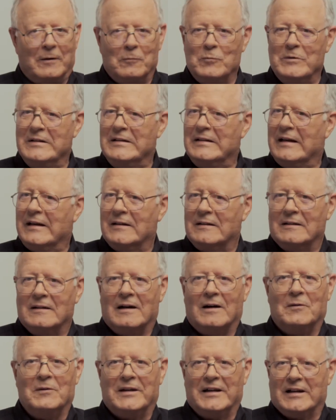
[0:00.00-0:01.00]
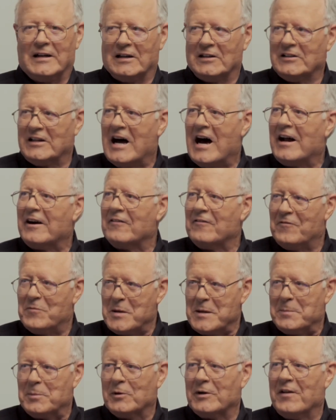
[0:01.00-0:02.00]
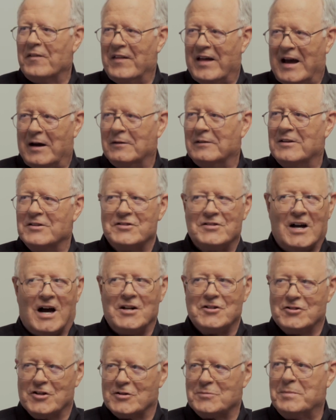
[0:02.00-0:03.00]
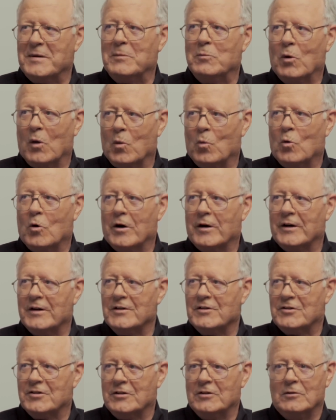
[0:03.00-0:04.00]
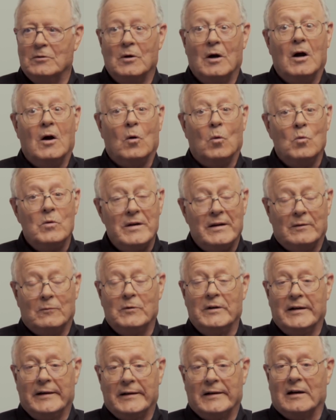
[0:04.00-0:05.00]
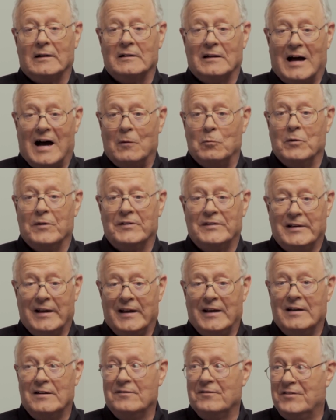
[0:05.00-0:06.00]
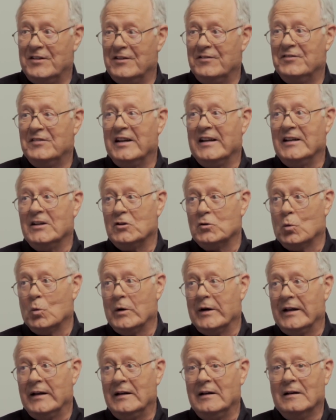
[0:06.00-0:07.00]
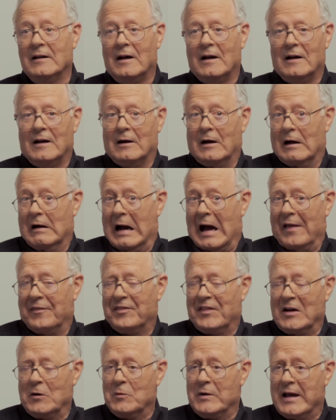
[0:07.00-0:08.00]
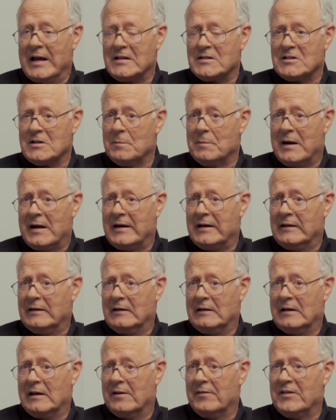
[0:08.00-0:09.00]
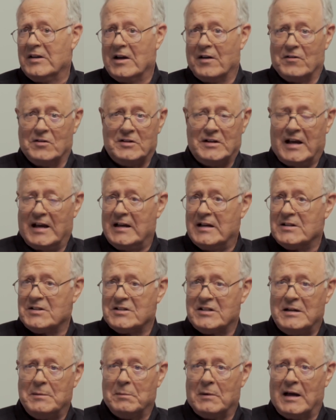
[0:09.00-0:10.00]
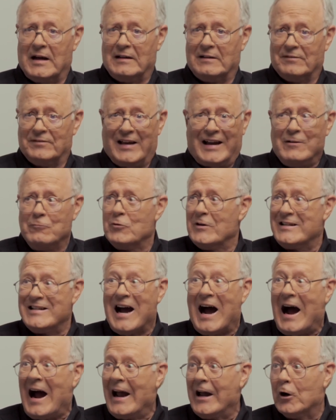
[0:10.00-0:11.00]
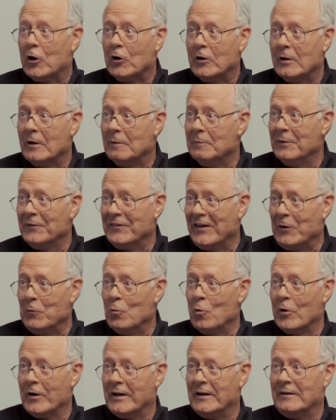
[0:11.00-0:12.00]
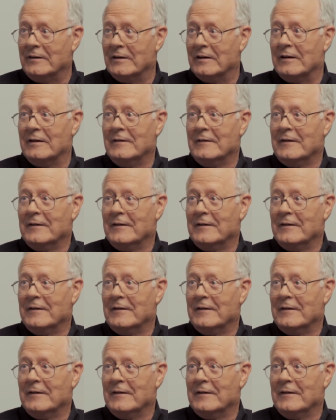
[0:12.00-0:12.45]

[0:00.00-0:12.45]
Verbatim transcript: we get we get a lot of people in that. It's not just people with one and two. We we get a lot with 10, 15, 20. I think we had somebody uh, the other day. It seemed like they'd retired, but they wanted uh,